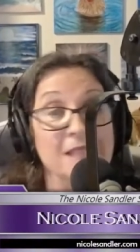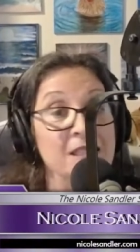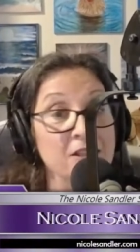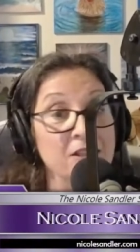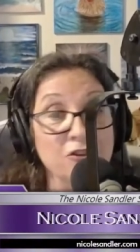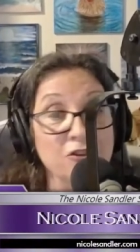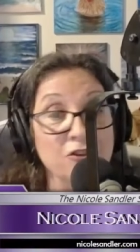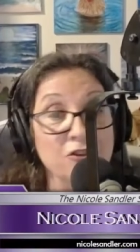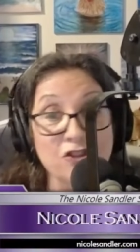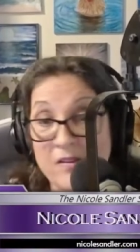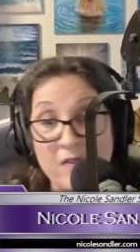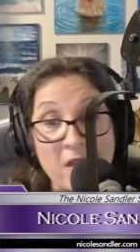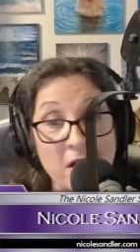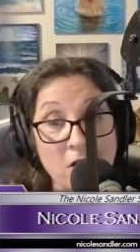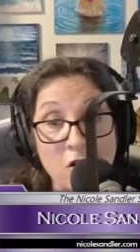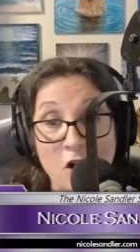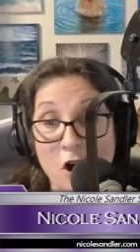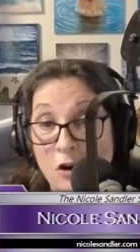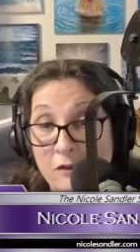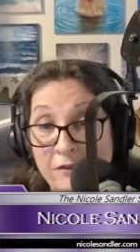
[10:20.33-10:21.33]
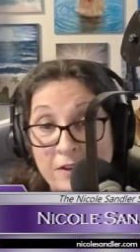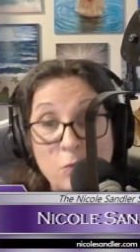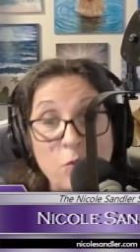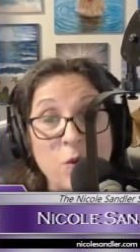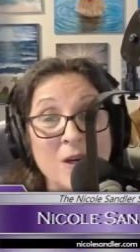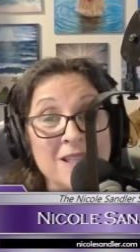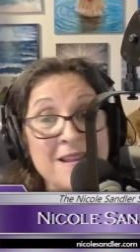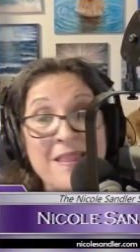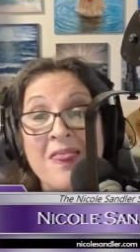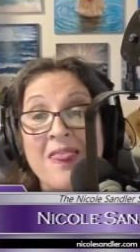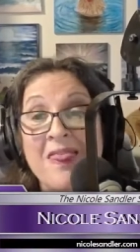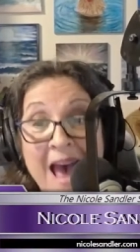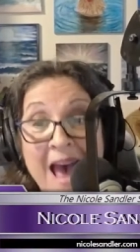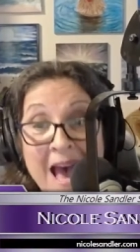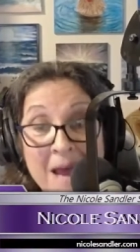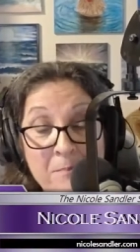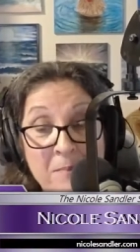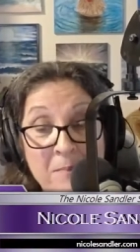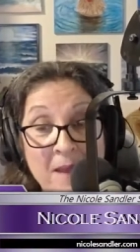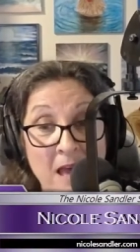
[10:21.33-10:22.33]
suggested that COVID wasn't
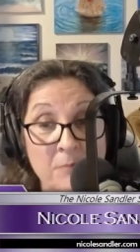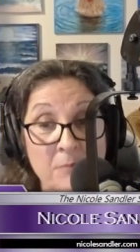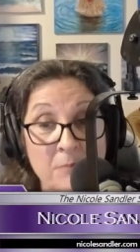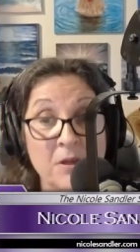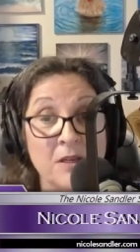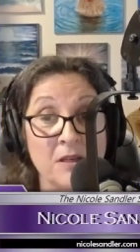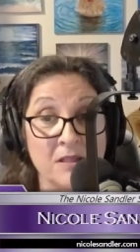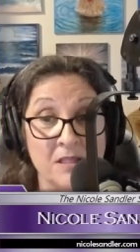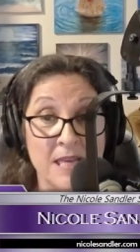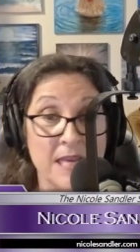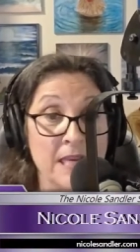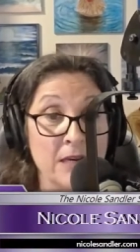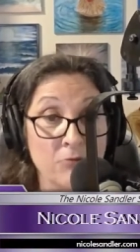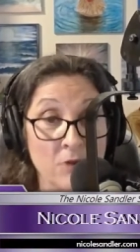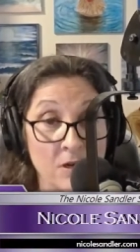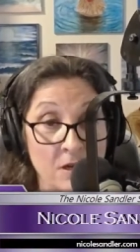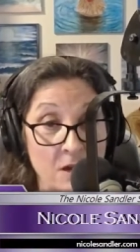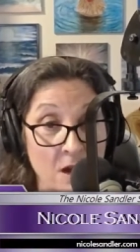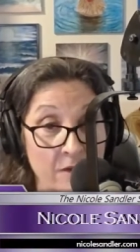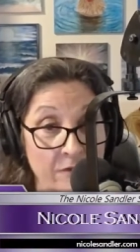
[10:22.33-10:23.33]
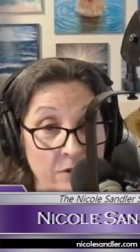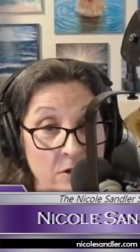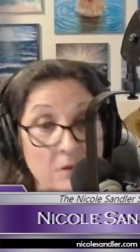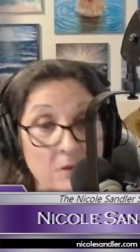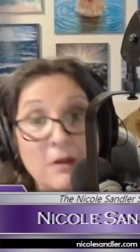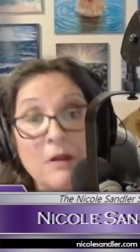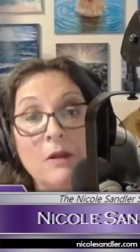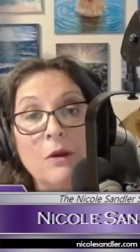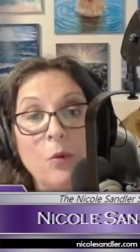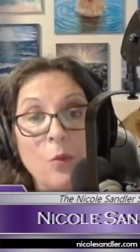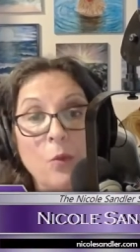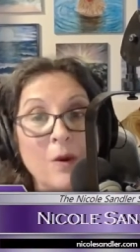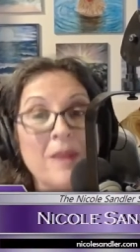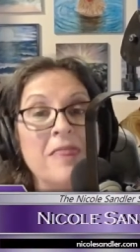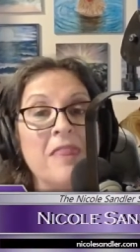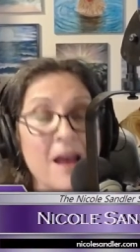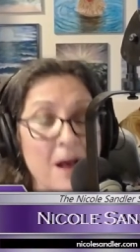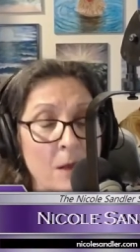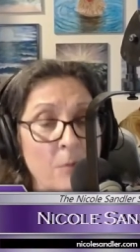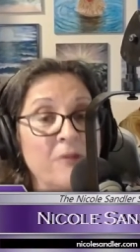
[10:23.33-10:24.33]
that bad because he recovered
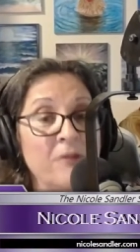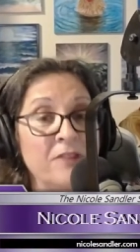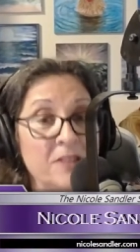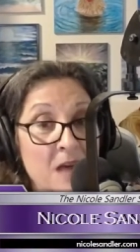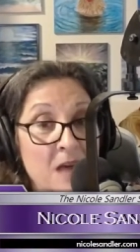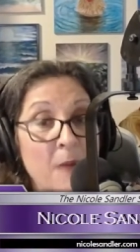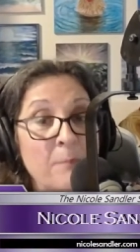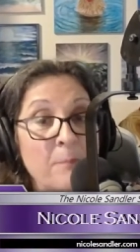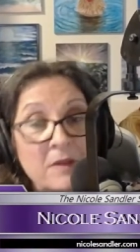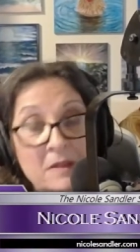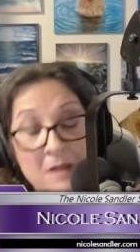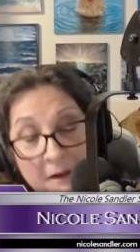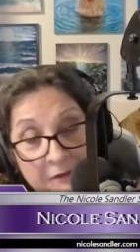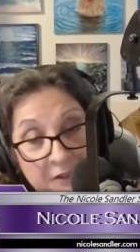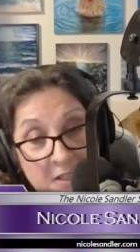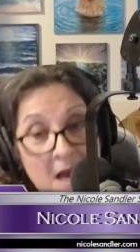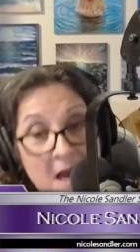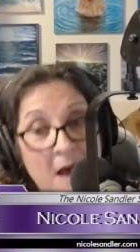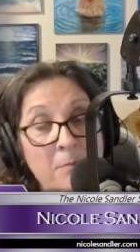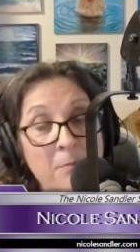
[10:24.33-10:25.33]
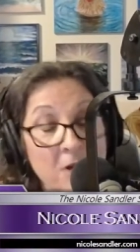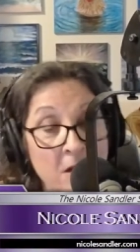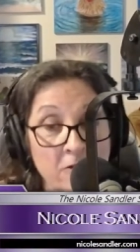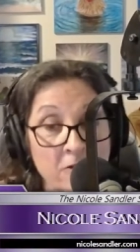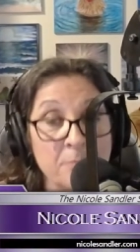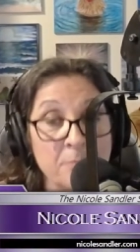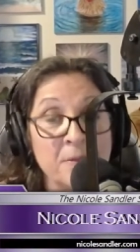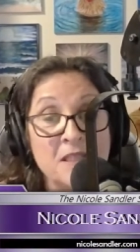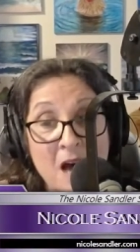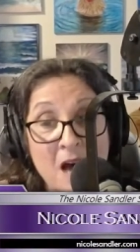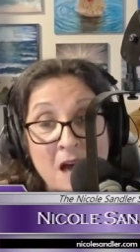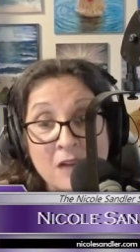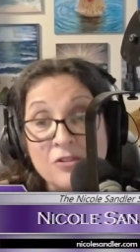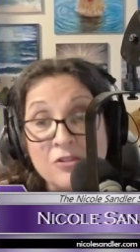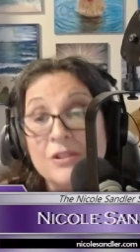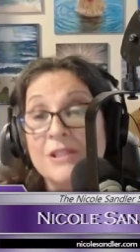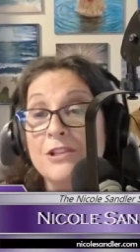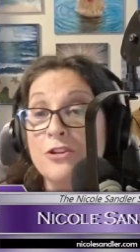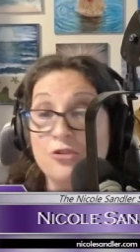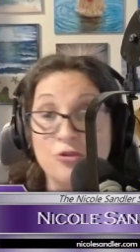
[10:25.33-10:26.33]
with the help of top of top government
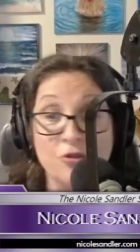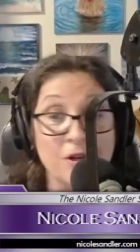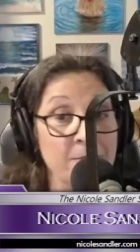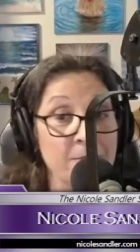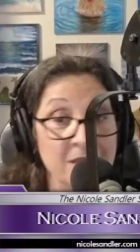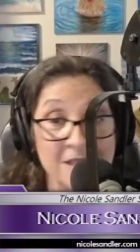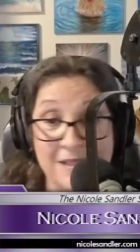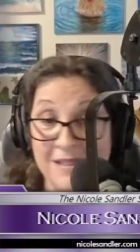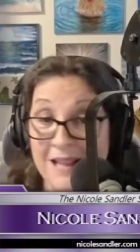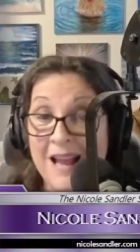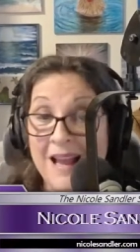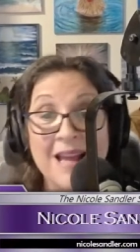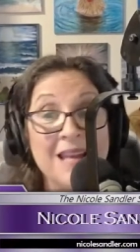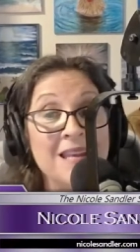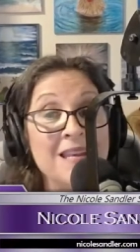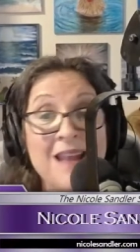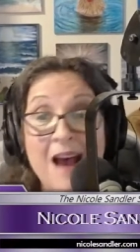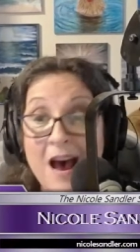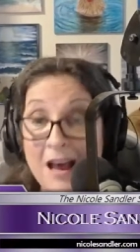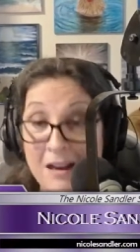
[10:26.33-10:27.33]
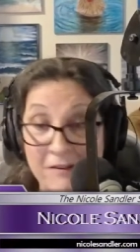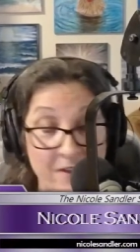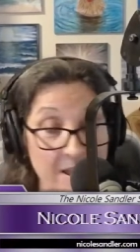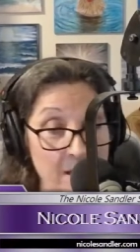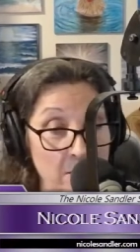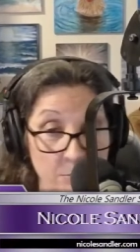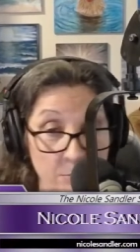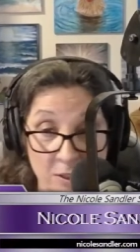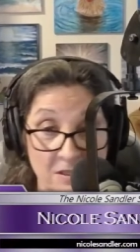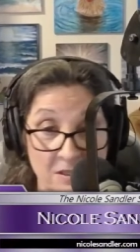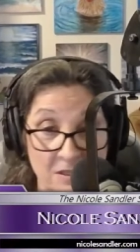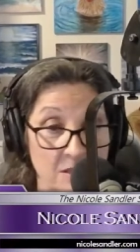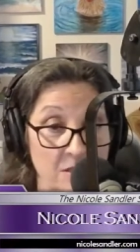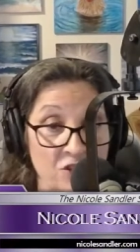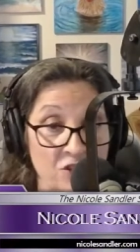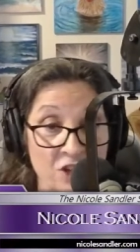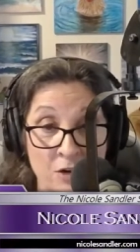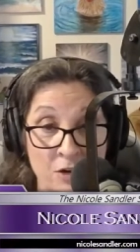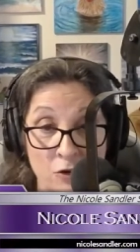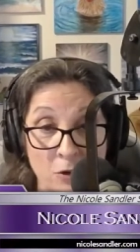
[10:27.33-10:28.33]
doctors and treatments not available to
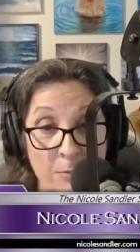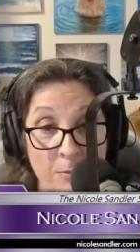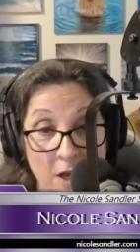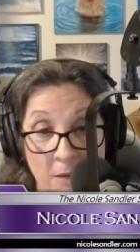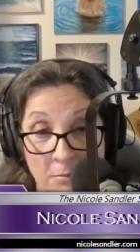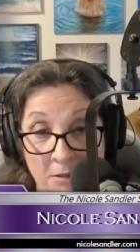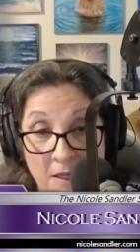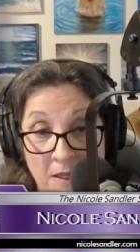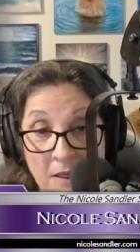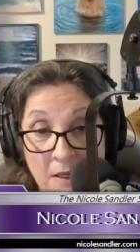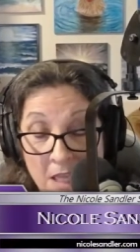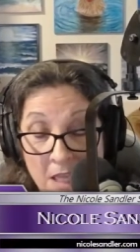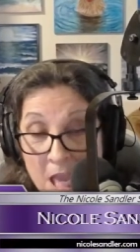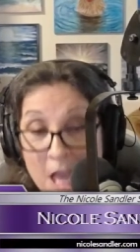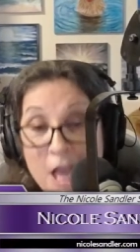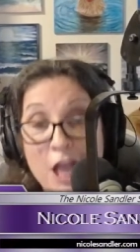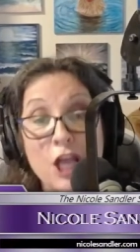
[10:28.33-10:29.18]
the general public.